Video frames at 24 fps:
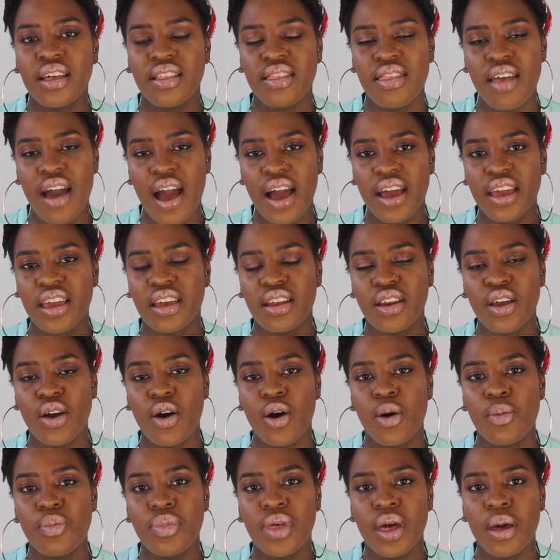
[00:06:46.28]
That can
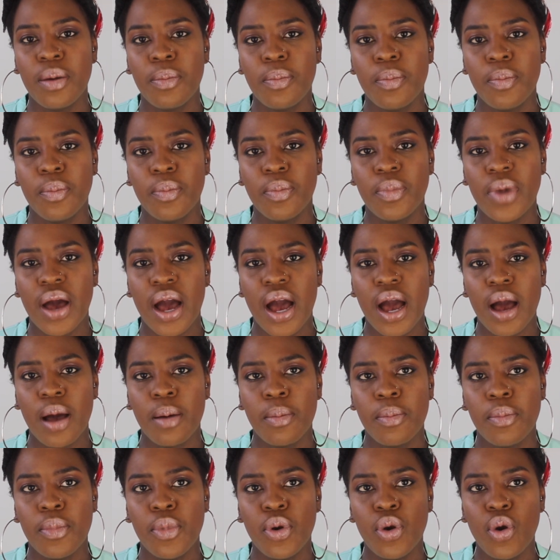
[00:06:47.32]
help them
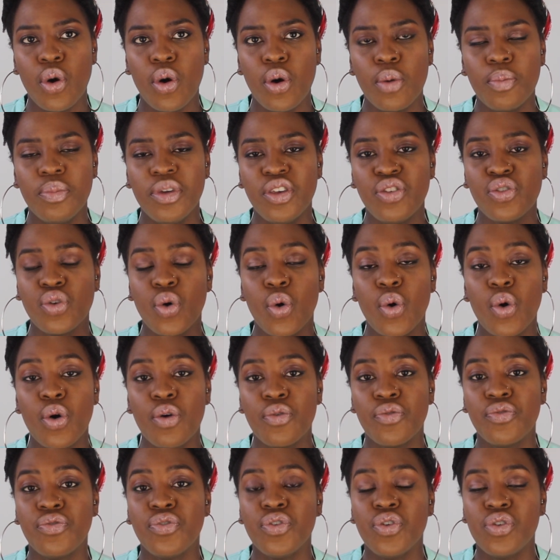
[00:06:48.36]
not be so
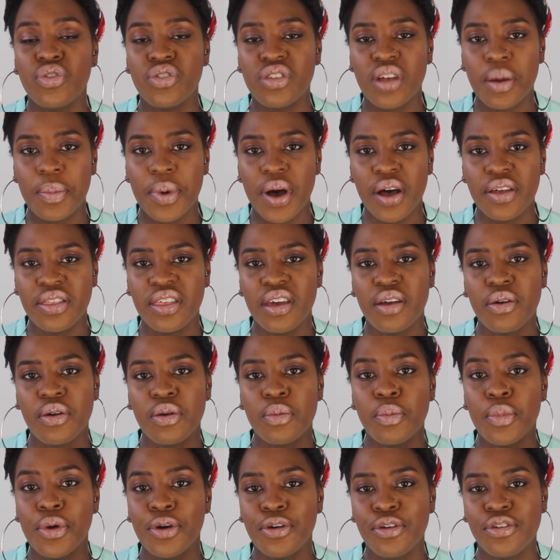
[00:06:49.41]
confused about their
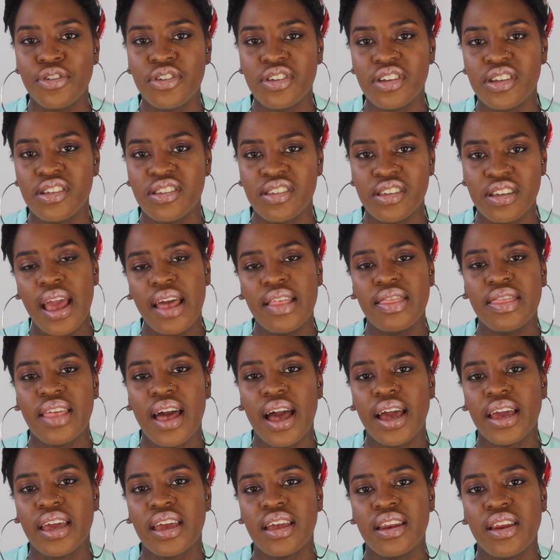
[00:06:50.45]
emotions, and
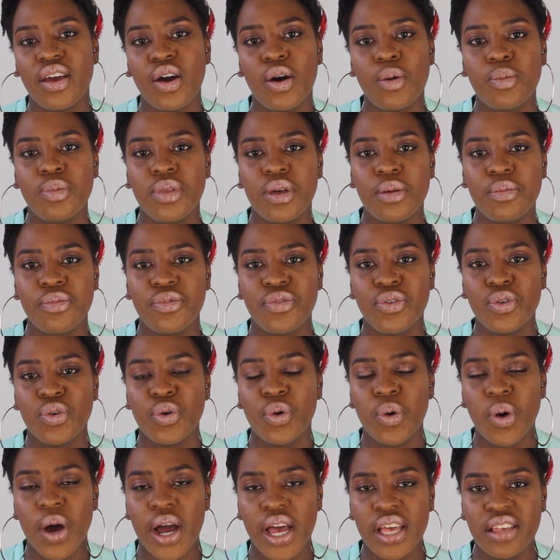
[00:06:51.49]
that can help them feel
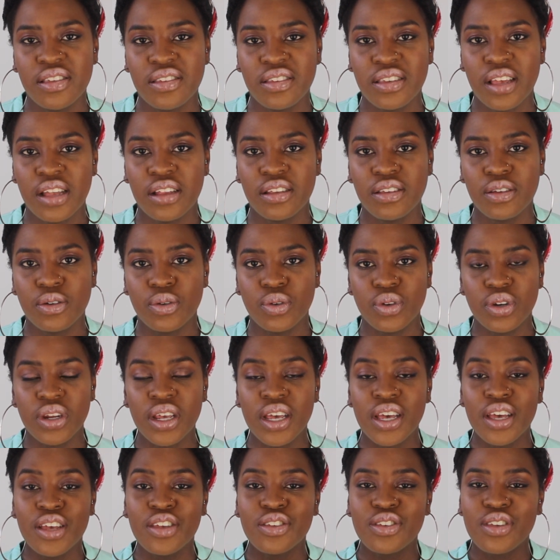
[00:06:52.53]
quite settled.
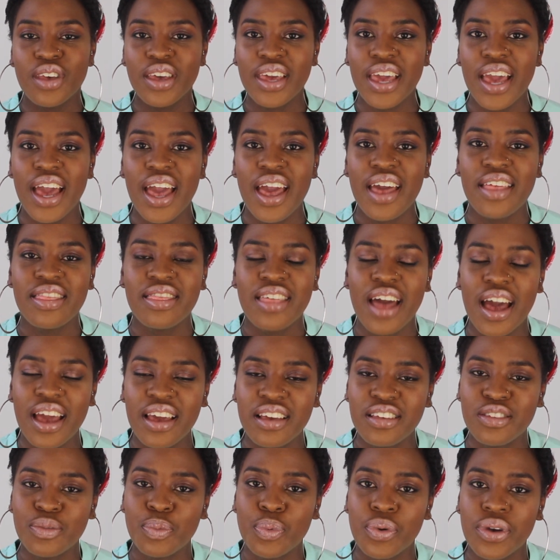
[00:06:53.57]
So yeah, that
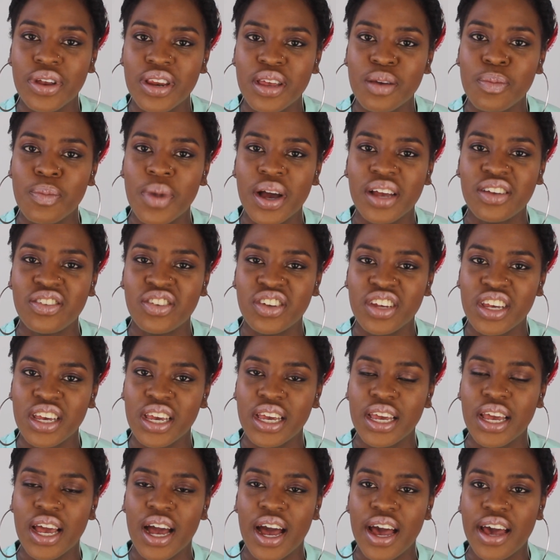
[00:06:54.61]
is pretty much
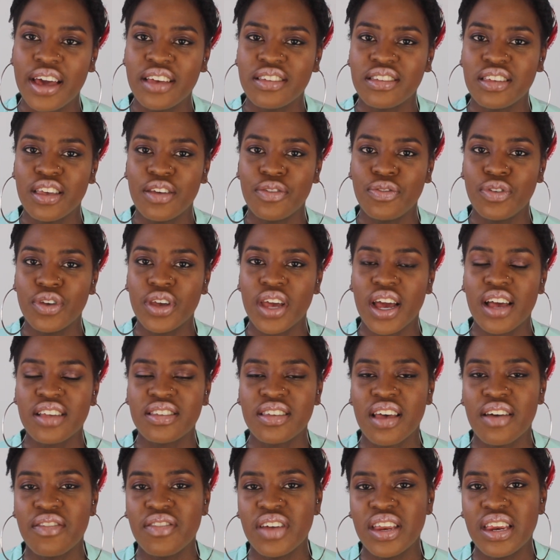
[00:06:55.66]
it, guys. If you guys
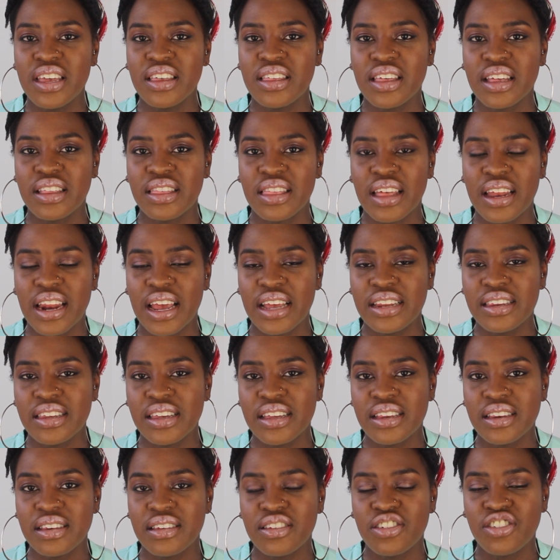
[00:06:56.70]
have anything that I
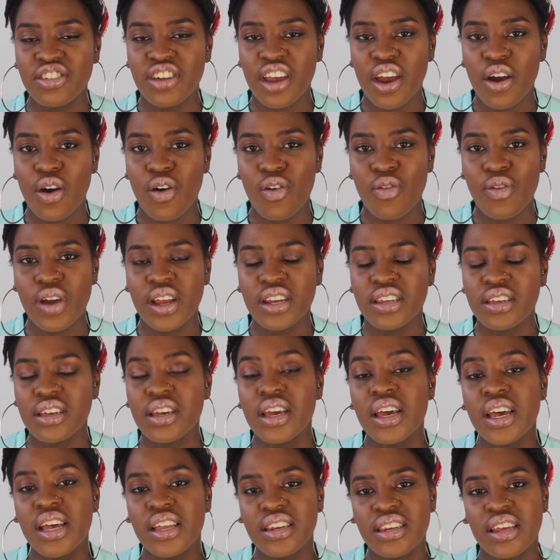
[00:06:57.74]
didn't share already,
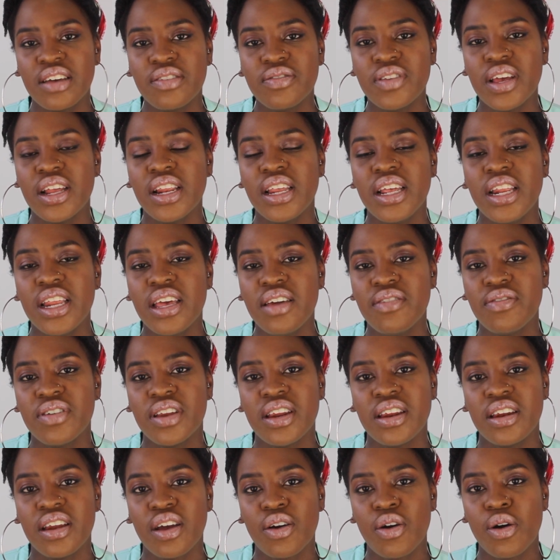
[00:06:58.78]
definitely leave it
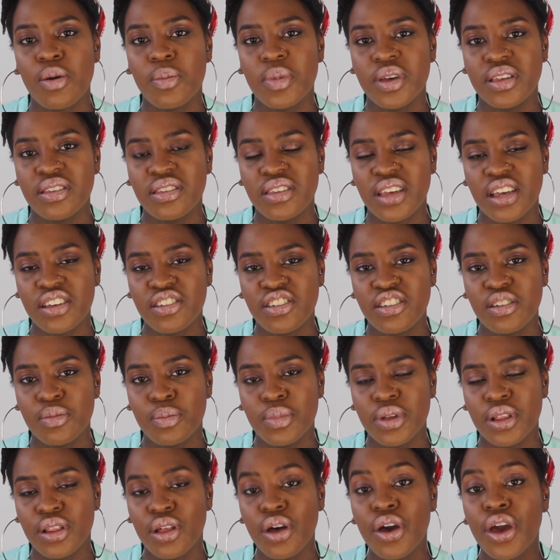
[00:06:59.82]
in the comment section
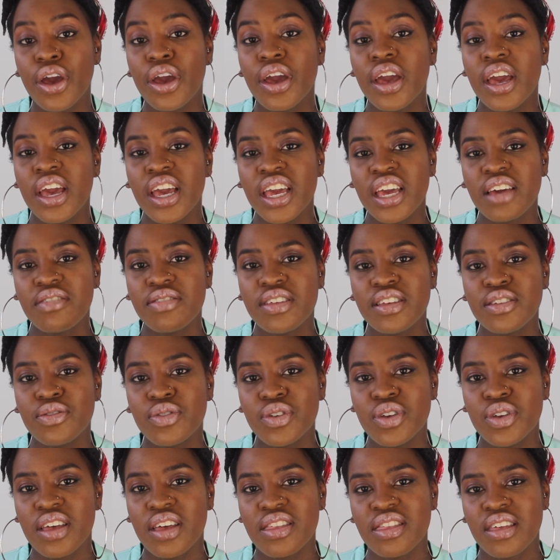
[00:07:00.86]
below. Give this
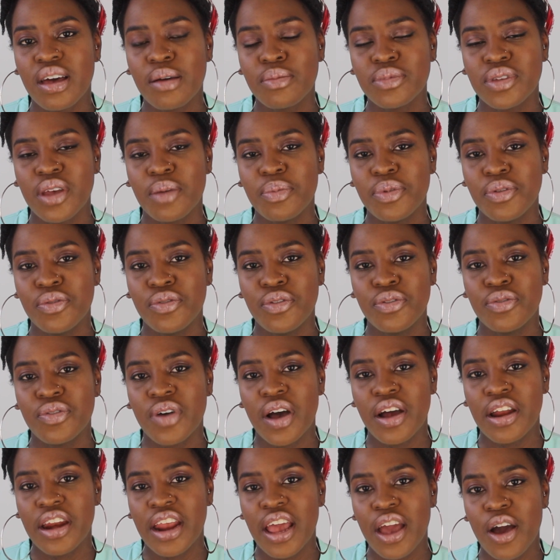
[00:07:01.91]
a thumbs up if you
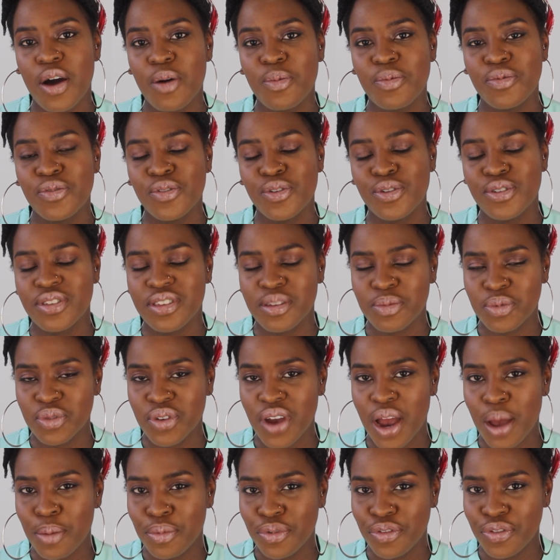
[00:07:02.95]
found it helpful.
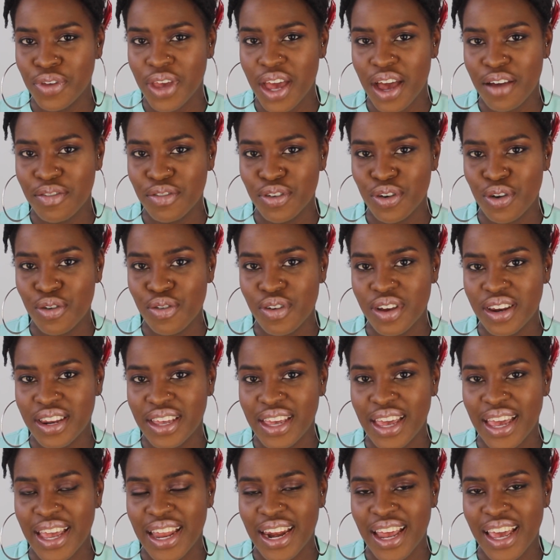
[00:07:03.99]
Subscribe if you haven't
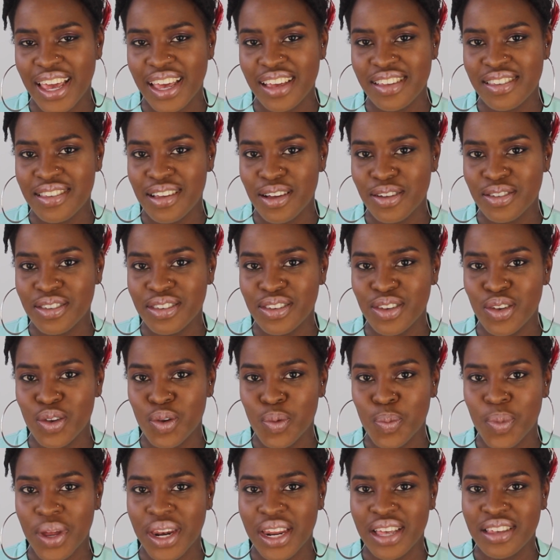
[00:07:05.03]
already, and I guess I'll see you
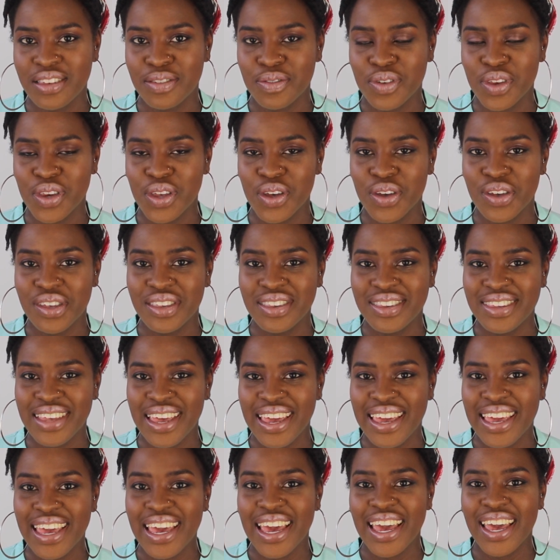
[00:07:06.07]
in my next video.
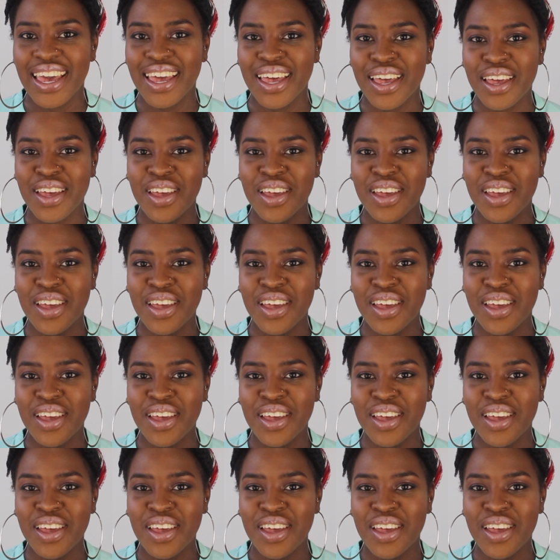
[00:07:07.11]
Take care.